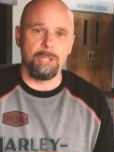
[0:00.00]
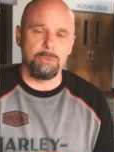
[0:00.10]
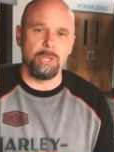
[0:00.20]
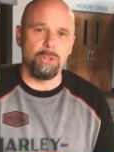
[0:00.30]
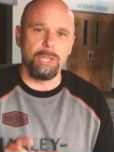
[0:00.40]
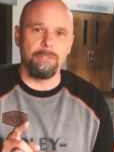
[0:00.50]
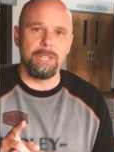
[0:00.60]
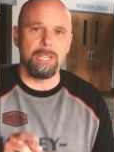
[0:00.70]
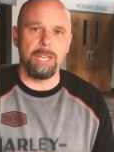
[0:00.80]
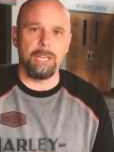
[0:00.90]
Because when you
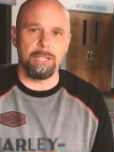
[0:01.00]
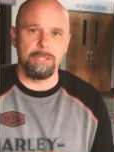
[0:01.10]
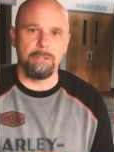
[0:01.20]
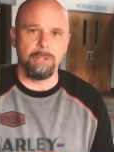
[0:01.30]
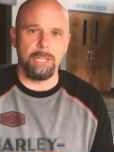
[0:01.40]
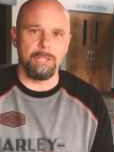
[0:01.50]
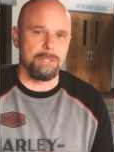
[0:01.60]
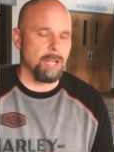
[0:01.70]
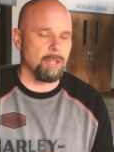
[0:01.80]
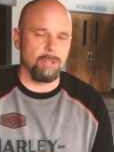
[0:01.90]
give in to negativity,
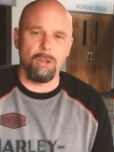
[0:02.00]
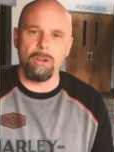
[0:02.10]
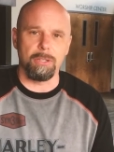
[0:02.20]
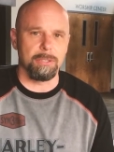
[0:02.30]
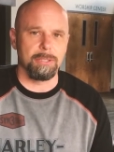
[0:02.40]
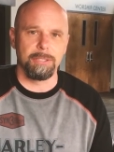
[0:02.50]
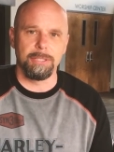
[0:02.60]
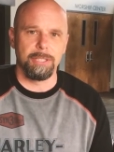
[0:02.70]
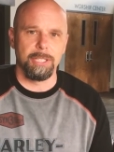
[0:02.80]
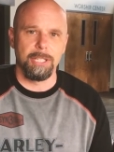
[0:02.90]
it's not long
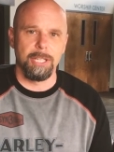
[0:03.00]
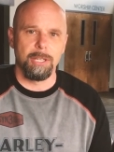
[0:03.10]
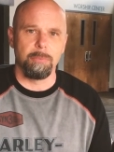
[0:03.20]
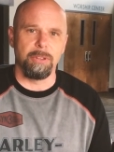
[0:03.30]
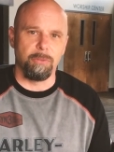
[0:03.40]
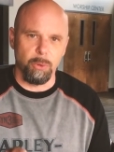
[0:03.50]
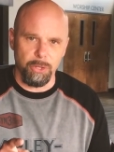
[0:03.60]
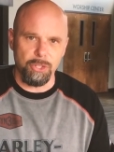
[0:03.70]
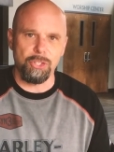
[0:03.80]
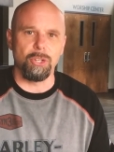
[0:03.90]

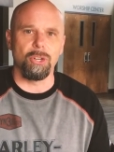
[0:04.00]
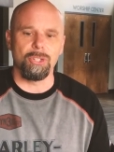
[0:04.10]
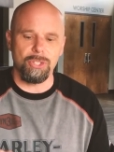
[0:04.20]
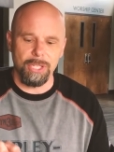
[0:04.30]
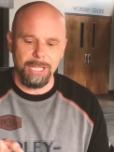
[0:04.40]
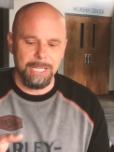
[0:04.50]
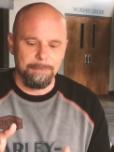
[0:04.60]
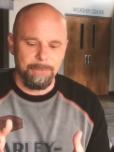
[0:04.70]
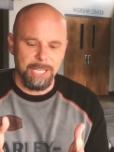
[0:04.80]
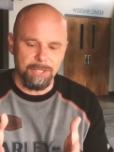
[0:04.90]
before the church
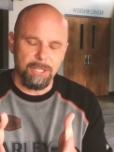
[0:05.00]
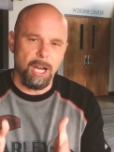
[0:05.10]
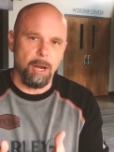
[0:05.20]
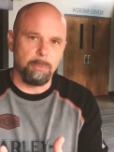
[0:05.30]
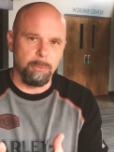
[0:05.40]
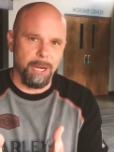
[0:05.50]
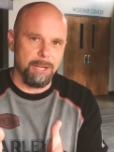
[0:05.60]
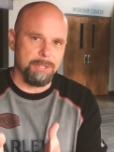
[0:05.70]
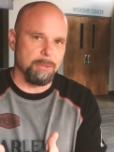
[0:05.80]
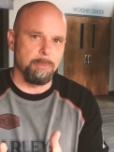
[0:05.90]
is
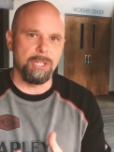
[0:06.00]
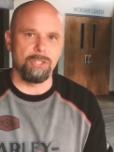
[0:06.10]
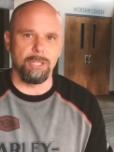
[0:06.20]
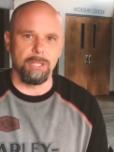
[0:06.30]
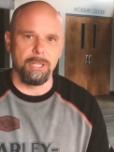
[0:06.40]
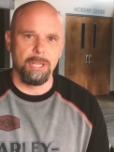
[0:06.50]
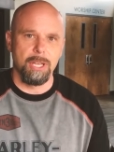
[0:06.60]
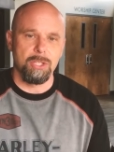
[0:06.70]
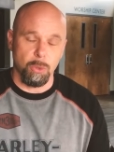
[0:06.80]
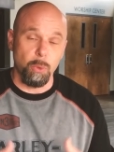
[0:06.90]
compromised in mission.
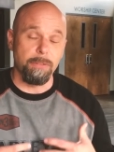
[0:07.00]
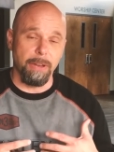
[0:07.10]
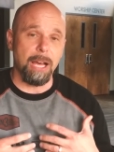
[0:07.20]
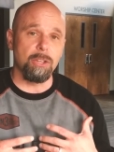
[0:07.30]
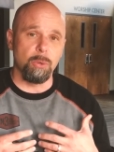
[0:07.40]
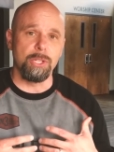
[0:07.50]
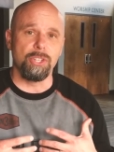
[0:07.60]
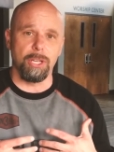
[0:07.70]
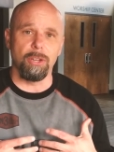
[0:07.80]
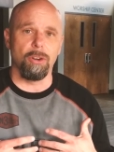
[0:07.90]
So we value
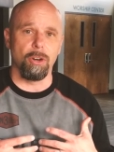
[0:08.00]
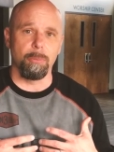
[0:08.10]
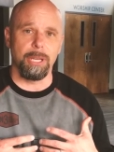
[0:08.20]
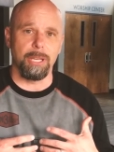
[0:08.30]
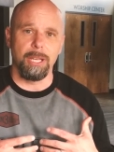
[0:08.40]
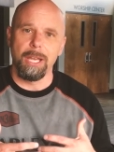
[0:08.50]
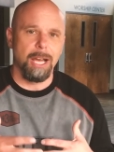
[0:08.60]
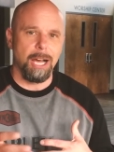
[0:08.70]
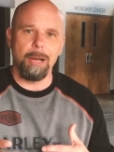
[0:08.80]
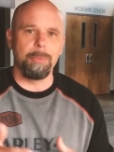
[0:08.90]
agenda harmony.
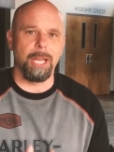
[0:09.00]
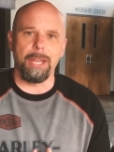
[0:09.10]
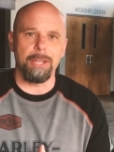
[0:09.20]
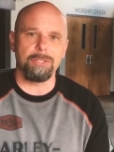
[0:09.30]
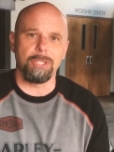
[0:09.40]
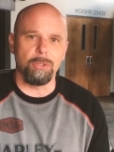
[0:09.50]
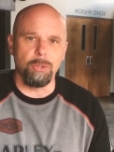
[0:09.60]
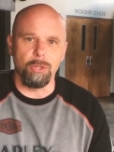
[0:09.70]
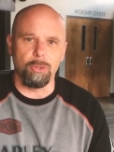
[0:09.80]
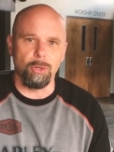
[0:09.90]
I'm not
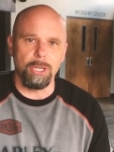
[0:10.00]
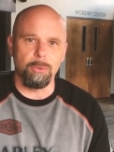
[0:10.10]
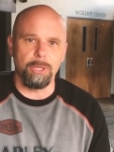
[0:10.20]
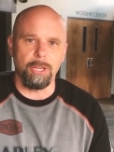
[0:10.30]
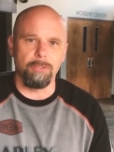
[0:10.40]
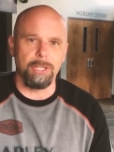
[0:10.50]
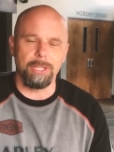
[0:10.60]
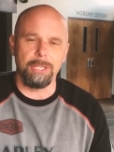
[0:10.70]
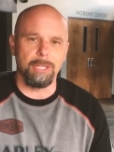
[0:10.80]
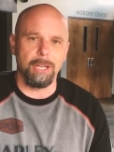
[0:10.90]
asking you to agree with
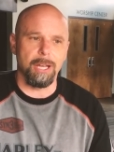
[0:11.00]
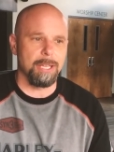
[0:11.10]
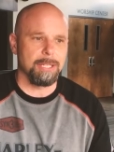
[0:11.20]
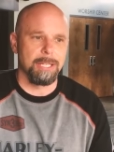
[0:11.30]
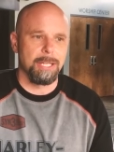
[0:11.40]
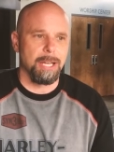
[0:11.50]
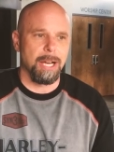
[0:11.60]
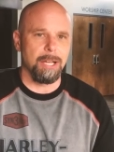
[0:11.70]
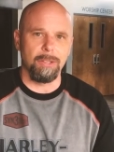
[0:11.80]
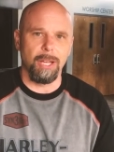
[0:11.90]
everything that I,
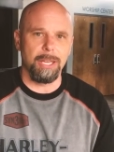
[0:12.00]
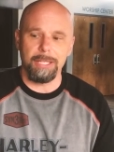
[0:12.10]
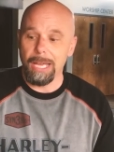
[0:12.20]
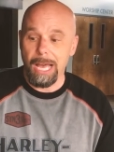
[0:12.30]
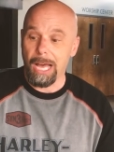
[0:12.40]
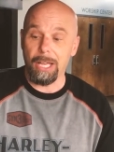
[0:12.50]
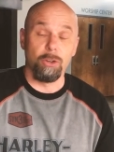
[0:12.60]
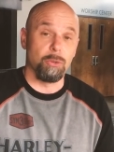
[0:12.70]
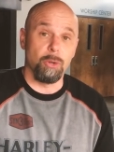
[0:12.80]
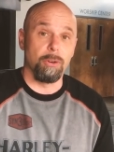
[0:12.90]
I like.
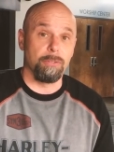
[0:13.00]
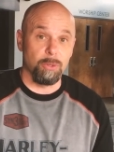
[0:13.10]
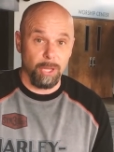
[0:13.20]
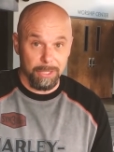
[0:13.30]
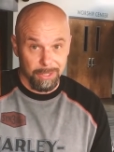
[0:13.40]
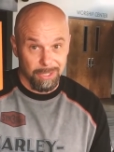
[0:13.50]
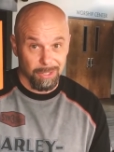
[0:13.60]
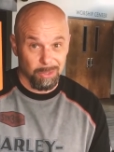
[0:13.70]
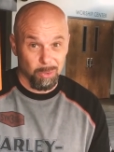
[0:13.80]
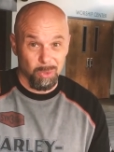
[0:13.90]
I don't know if you like the
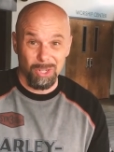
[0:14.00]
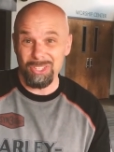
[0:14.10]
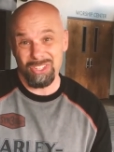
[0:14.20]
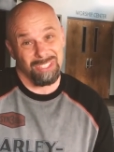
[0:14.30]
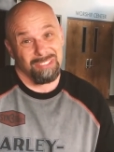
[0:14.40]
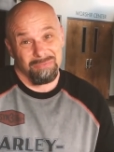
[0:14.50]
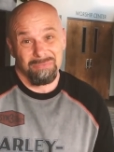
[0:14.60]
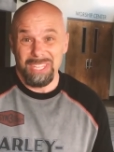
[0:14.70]
color orange.